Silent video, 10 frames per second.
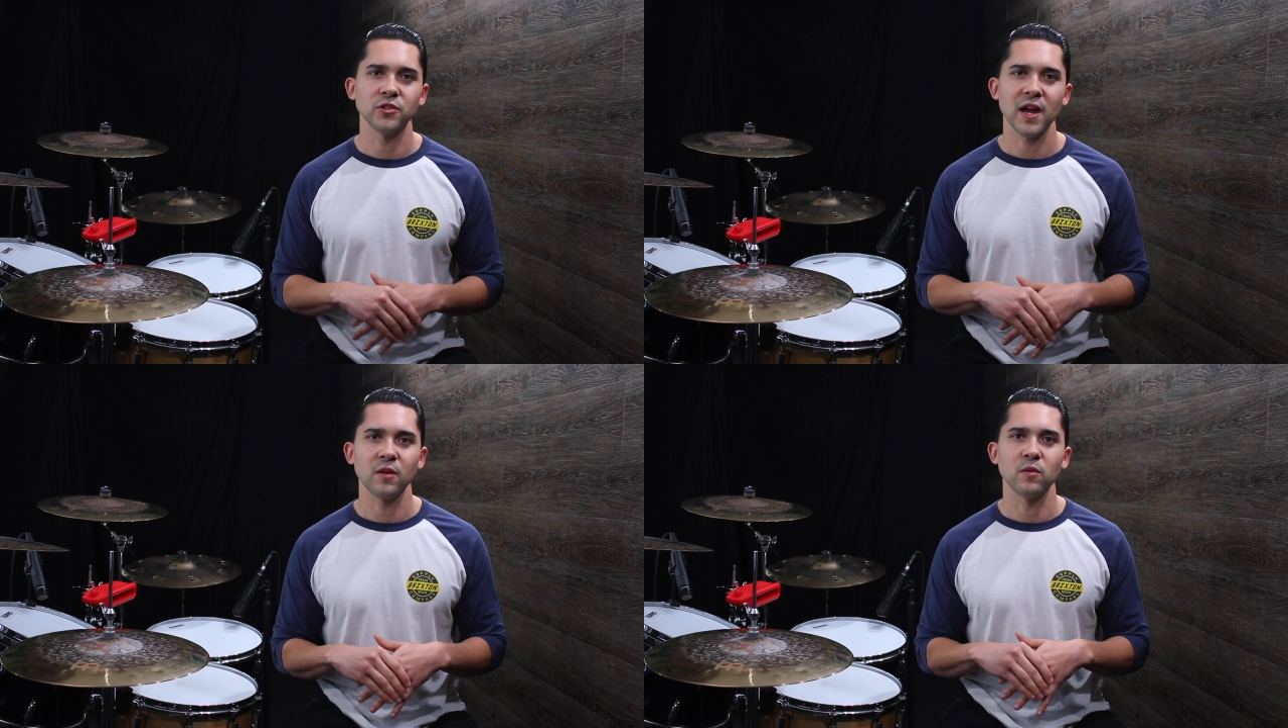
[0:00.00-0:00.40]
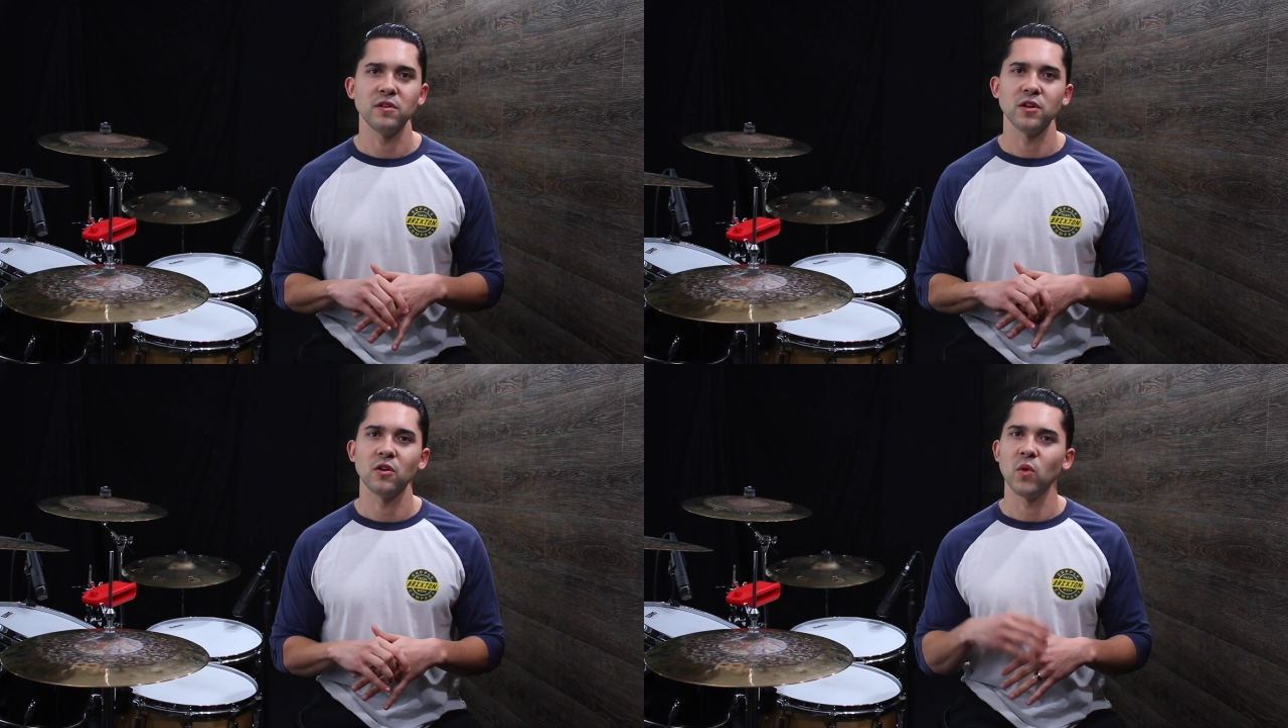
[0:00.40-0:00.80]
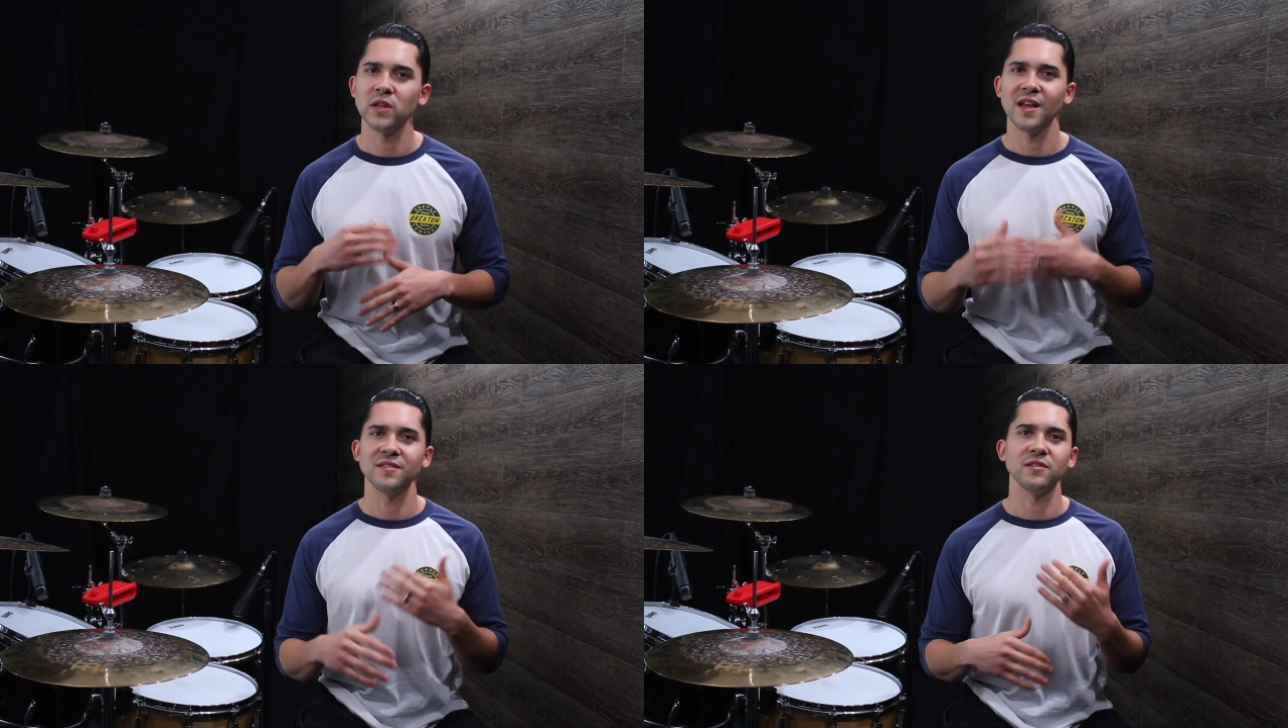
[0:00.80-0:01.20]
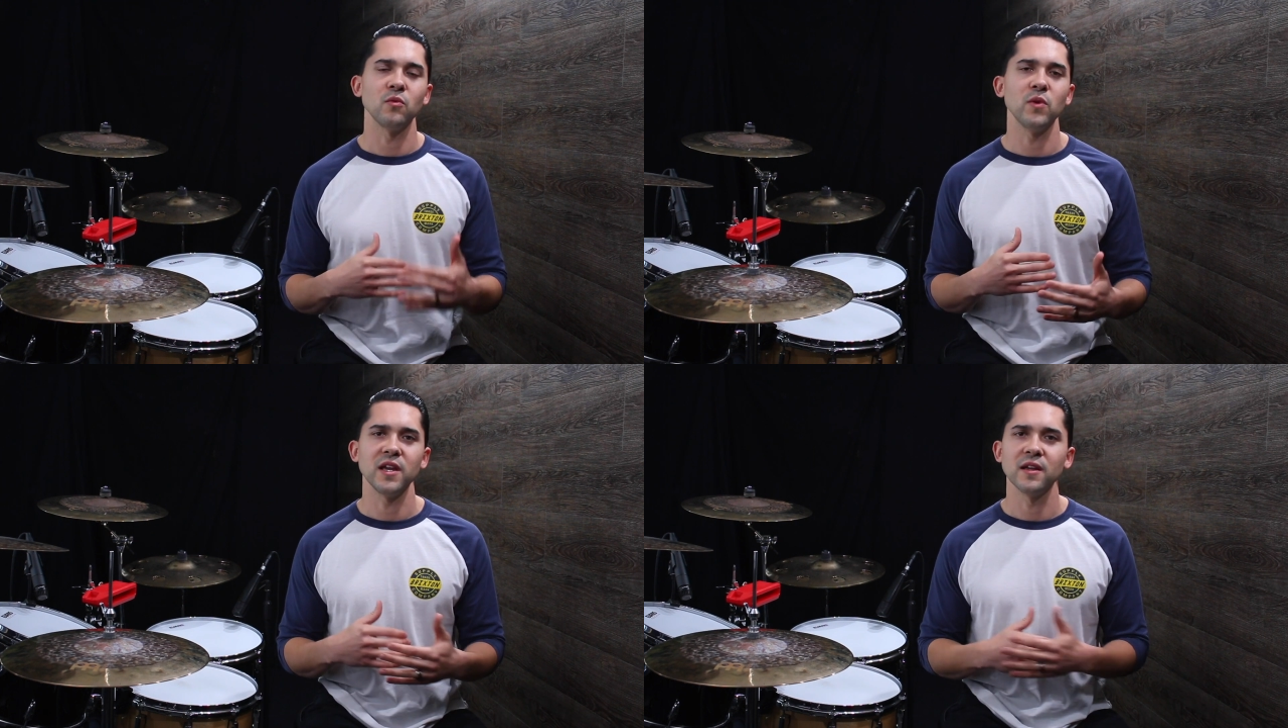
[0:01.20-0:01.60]
track with, you know, one lesson
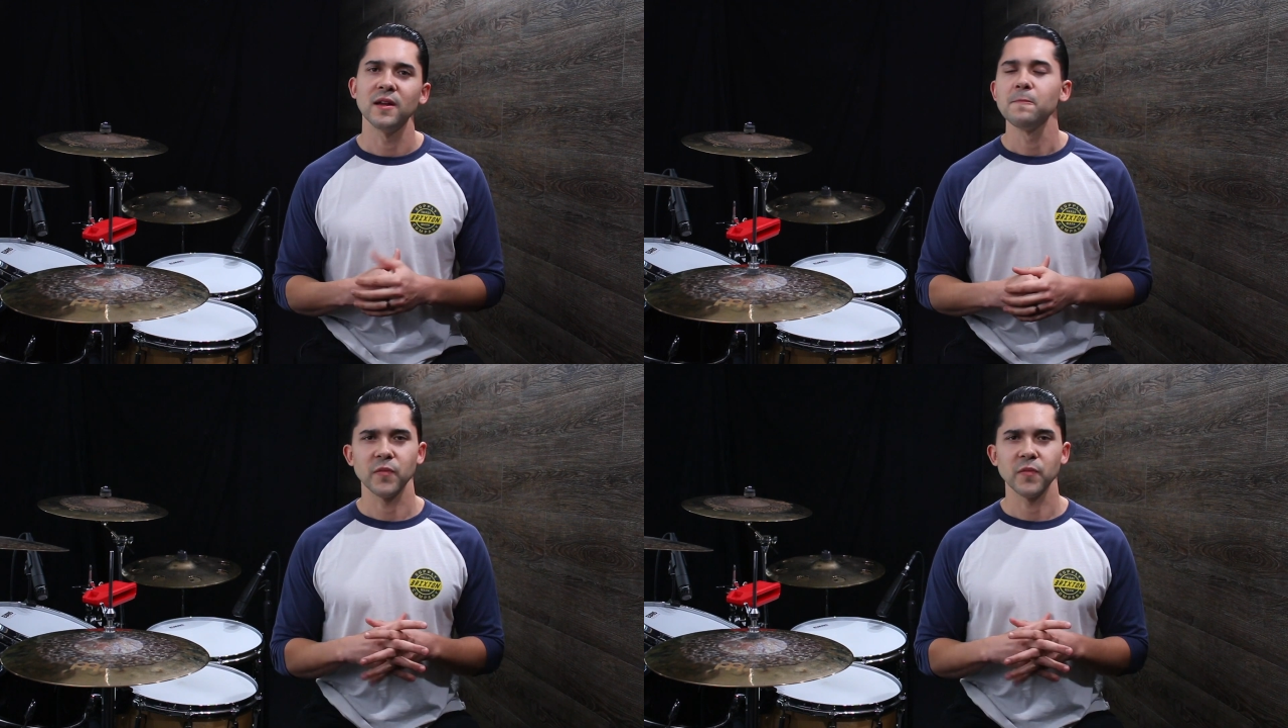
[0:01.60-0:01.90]
a week.